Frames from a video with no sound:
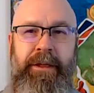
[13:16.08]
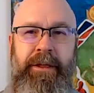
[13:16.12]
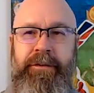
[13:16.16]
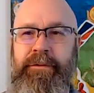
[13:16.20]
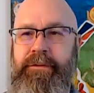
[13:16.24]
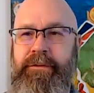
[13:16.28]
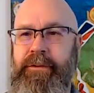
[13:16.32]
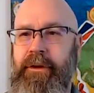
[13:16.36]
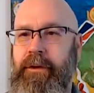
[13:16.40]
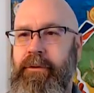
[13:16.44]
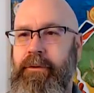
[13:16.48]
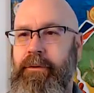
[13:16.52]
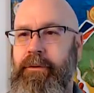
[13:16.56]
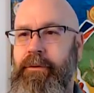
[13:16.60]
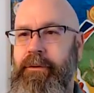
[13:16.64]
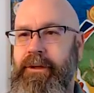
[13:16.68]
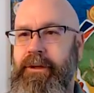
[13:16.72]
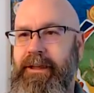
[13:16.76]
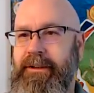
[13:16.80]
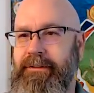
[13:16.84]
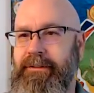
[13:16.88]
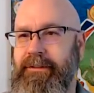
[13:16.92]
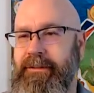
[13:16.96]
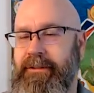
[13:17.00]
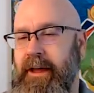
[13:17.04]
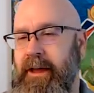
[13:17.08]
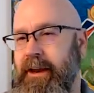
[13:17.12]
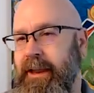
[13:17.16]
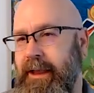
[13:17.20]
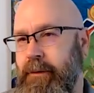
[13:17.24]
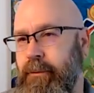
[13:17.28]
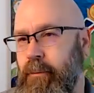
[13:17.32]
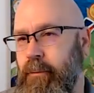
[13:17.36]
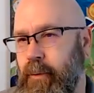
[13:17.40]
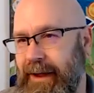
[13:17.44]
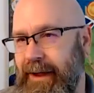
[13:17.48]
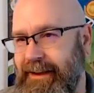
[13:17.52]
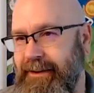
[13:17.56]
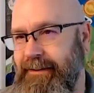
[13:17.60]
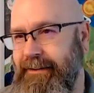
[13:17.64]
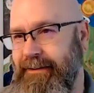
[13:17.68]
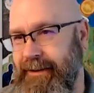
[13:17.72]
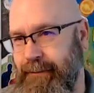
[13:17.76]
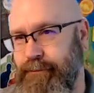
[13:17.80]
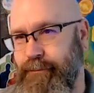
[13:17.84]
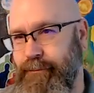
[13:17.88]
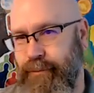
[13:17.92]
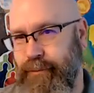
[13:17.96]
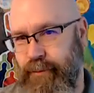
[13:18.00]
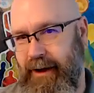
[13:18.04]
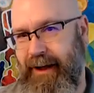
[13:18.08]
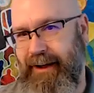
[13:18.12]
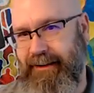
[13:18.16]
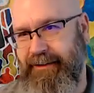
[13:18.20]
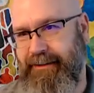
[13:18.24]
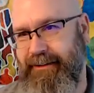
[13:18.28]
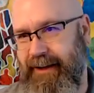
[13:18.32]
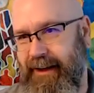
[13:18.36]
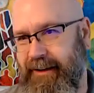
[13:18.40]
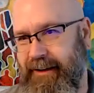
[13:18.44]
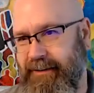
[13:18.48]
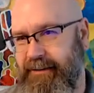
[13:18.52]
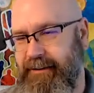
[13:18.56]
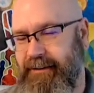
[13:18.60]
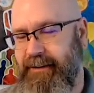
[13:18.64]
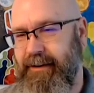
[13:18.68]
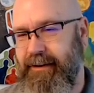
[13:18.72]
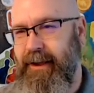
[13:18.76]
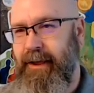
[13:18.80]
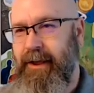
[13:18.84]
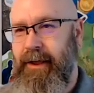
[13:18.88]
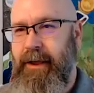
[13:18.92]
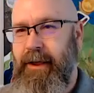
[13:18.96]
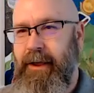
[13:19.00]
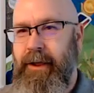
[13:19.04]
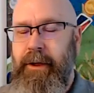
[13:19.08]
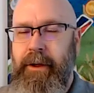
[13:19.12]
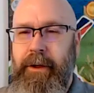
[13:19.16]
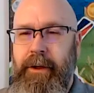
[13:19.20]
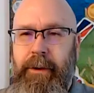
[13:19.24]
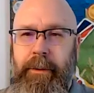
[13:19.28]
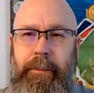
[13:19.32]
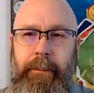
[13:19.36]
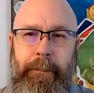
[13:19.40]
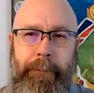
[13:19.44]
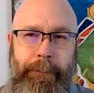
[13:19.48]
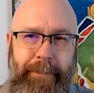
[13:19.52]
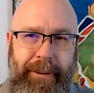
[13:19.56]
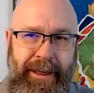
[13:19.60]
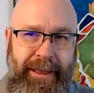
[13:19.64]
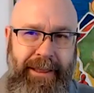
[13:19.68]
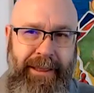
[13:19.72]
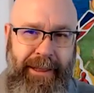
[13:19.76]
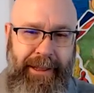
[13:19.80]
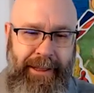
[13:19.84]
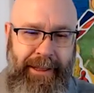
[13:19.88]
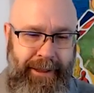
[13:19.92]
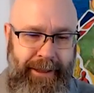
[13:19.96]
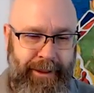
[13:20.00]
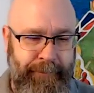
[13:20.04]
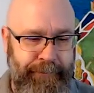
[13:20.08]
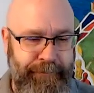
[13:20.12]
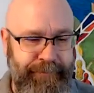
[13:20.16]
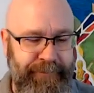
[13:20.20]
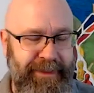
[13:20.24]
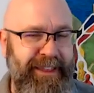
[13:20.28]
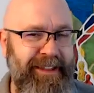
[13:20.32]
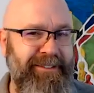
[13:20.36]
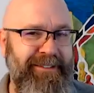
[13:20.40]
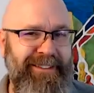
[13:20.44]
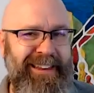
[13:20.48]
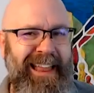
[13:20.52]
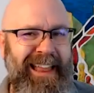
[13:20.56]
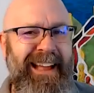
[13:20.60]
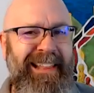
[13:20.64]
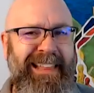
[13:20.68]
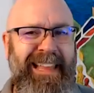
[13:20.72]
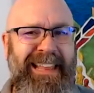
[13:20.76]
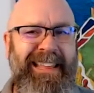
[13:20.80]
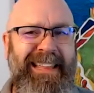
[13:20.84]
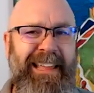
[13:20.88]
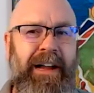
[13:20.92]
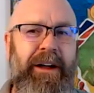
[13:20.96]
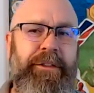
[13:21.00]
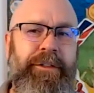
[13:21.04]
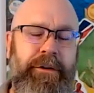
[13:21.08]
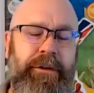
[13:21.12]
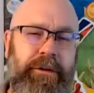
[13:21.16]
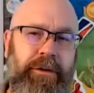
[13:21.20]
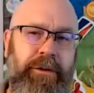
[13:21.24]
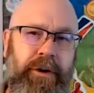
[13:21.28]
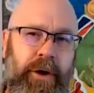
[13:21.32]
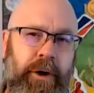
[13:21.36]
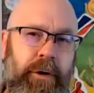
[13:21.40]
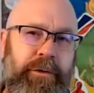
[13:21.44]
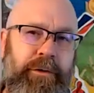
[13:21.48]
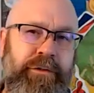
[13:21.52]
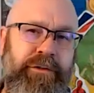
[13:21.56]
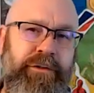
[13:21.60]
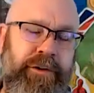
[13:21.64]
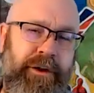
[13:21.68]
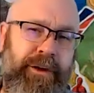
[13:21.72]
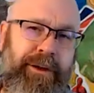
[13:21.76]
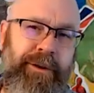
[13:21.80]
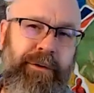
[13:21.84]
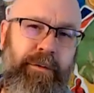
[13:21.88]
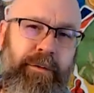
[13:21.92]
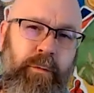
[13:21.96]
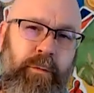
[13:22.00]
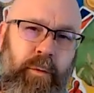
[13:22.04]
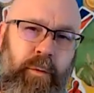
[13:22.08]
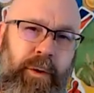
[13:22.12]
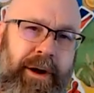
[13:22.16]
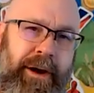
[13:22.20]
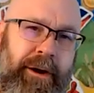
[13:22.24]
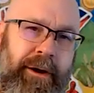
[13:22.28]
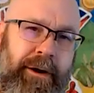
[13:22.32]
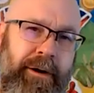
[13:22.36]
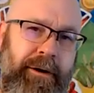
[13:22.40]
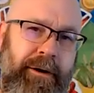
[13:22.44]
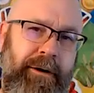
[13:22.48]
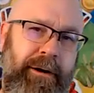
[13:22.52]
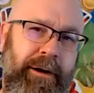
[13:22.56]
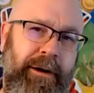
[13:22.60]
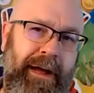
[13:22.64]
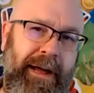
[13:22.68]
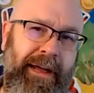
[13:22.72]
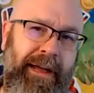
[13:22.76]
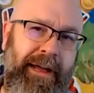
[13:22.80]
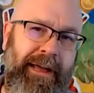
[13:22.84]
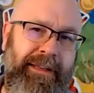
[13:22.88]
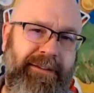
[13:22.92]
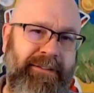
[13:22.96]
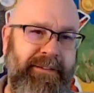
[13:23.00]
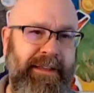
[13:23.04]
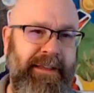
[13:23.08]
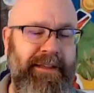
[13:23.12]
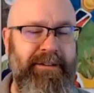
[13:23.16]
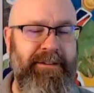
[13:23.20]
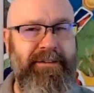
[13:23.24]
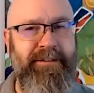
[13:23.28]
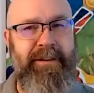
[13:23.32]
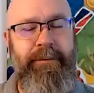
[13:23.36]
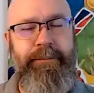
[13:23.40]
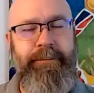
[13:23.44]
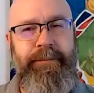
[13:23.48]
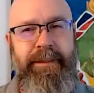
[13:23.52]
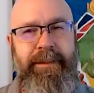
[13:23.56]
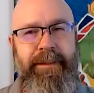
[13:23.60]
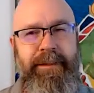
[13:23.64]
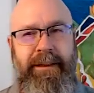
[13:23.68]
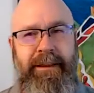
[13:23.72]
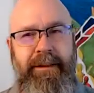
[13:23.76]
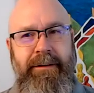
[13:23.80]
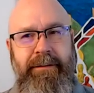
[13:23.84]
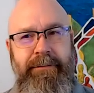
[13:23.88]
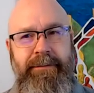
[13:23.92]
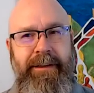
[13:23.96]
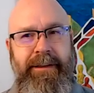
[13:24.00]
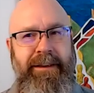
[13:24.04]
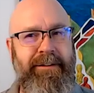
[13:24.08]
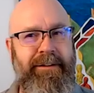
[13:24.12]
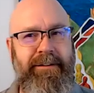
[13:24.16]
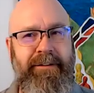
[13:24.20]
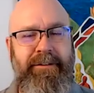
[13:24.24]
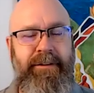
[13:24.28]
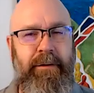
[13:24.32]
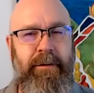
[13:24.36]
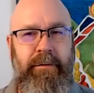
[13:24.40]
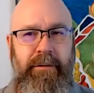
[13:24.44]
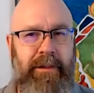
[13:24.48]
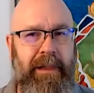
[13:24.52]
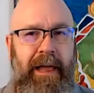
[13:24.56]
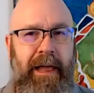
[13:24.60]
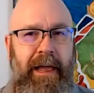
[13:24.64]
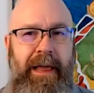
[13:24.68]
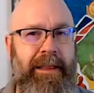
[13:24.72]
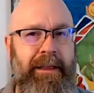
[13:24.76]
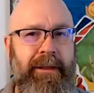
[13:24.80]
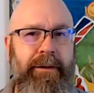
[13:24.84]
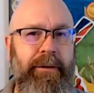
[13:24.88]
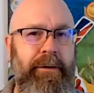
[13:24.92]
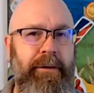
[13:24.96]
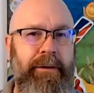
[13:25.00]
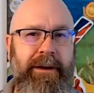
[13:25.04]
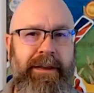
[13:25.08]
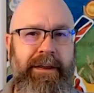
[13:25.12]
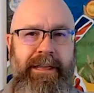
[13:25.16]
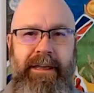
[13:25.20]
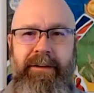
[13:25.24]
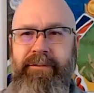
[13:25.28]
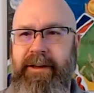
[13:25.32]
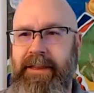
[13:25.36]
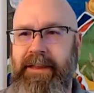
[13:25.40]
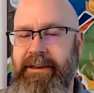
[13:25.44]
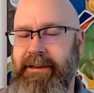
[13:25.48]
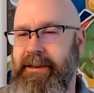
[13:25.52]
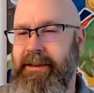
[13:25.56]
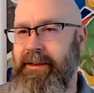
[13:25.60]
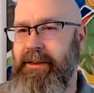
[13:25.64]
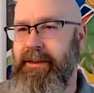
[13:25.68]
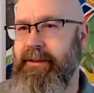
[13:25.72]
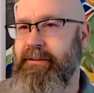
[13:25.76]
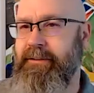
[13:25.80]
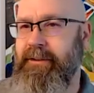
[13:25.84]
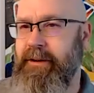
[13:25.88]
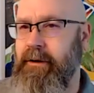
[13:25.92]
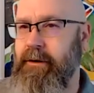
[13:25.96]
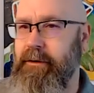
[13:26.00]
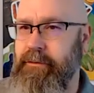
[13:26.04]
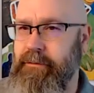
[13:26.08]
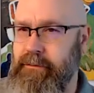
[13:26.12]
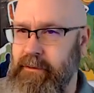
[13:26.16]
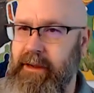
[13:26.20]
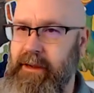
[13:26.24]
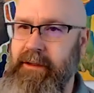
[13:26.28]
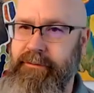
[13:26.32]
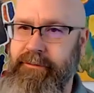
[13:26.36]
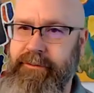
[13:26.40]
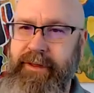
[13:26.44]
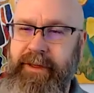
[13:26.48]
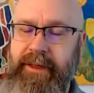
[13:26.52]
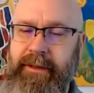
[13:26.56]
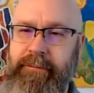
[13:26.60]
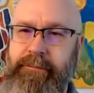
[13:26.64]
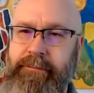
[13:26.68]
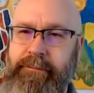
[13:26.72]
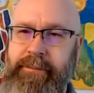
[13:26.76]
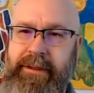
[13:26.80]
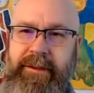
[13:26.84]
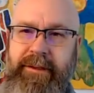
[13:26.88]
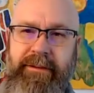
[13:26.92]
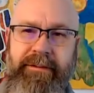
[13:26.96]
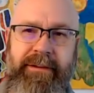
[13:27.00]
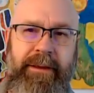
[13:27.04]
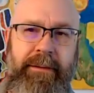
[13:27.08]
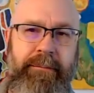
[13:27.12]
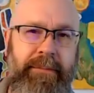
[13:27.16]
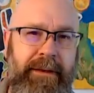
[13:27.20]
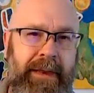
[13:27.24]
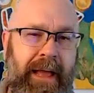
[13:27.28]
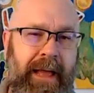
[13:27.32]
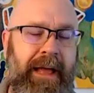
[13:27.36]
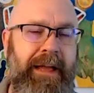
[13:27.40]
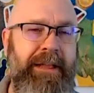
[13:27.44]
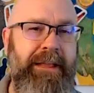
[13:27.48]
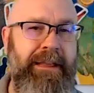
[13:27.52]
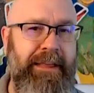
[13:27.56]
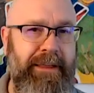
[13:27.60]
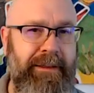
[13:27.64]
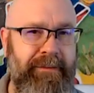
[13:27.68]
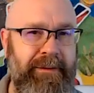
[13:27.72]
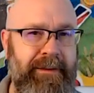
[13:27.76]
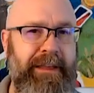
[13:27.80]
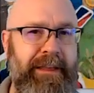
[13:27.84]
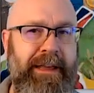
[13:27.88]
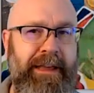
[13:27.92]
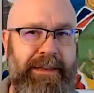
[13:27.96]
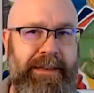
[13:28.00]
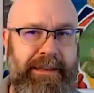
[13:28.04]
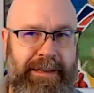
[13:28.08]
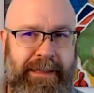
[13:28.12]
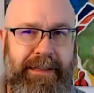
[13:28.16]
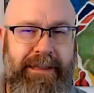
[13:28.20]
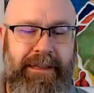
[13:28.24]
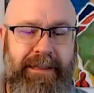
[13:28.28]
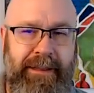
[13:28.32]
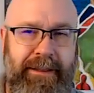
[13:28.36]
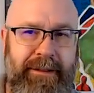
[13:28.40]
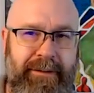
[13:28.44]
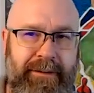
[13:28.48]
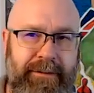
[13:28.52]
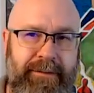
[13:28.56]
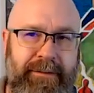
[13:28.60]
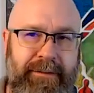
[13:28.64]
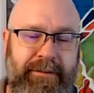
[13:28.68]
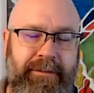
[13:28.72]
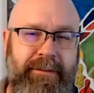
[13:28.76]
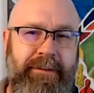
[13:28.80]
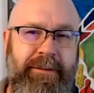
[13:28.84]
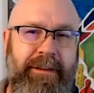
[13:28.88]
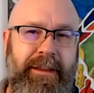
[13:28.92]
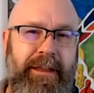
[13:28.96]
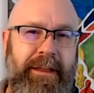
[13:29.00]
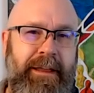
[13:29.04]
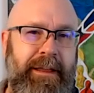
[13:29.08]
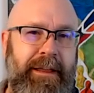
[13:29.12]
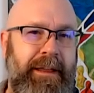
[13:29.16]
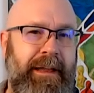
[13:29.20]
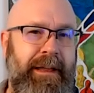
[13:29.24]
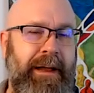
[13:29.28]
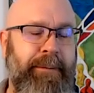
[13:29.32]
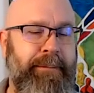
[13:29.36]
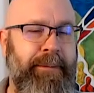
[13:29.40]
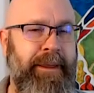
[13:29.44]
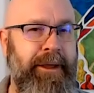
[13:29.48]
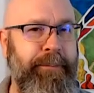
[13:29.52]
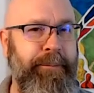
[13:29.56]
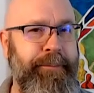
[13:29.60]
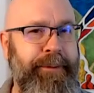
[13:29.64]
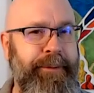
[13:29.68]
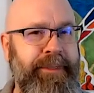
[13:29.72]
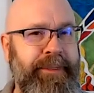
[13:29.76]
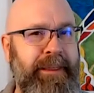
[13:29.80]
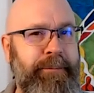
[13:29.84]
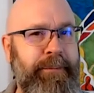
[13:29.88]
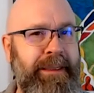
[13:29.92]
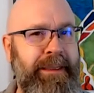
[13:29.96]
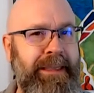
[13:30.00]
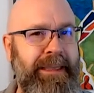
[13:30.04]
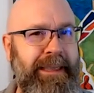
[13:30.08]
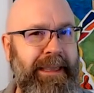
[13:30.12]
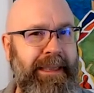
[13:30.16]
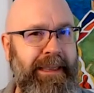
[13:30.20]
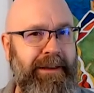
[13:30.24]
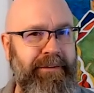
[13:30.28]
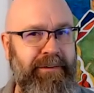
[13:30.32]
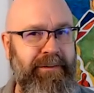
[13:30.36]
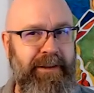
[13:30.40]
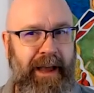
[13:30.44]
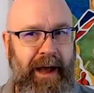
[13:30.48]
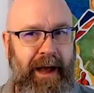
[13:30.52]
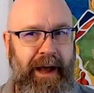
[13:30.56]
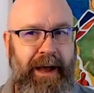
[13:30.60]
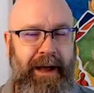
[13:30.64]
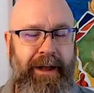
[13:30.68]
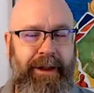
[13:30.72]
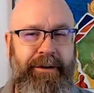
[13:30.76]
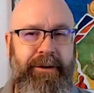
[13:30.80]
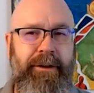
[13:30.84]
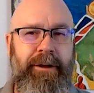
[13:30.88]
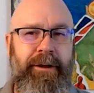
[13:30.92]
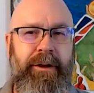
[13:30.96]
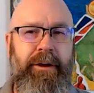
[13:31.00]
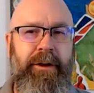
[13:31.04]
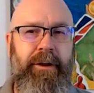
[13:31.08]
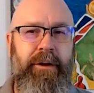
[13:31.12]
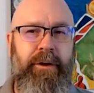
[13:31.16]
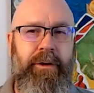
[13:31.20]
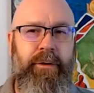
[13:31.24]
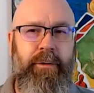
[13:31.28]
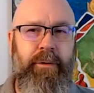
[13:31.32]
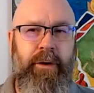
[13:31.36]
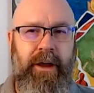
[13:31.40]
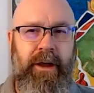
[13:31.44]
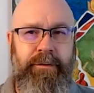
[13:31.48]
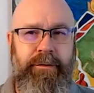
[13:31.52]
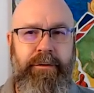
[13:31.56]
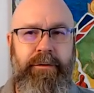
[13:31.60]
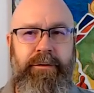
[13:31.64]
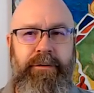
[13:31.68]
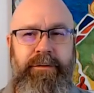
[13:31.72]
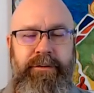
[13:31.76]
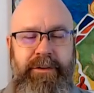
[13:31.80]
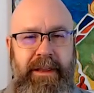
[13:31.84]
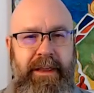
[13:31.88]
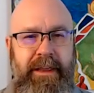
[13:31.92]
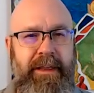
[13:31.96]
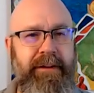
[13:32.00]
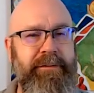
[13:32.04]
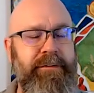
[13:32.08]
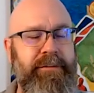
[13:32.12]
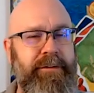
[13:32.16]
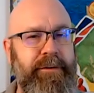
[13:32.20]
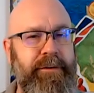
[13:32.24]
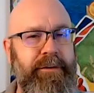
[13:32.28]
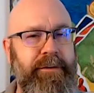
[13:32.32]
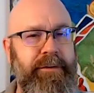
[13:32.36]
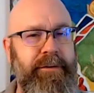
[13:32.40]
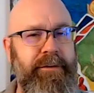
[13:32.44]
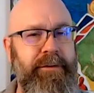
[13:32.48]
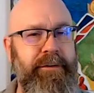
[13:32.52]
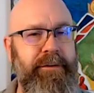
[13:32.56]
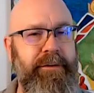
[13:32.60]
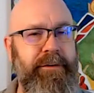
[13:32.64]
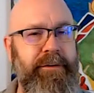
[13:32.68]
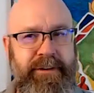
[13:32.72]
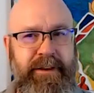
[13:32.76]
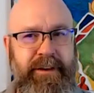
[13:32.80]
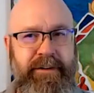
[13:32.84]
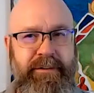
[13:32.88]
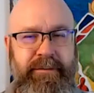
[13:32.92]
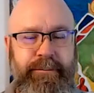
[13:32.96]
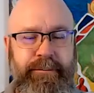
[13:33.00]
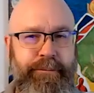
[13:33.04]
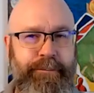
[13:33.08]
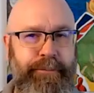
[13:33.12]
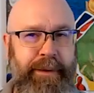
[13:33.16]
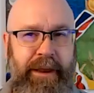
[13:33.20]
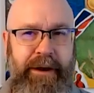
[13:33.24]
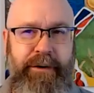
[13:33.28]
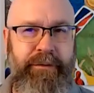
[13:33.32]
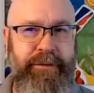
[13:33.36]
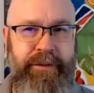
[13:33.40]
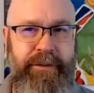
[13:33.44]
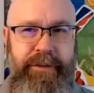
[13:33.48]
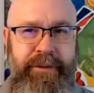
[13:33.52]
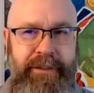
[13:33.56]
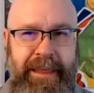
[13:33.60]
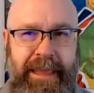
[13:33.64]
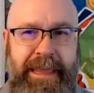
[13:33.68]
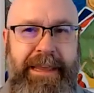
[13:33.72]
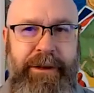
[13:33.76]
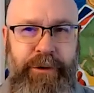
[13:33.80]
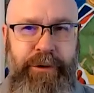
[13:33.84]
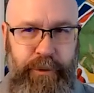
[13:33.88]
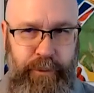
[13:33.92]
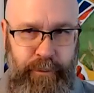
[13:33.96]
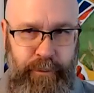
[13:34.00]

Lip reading: So it's not a wasted process. But it's not like other coaching where I say something they just don't like, or I give ideas that aren't relevant, because I'm not giving ideas. I'm helping them engage God, who understands their business better than they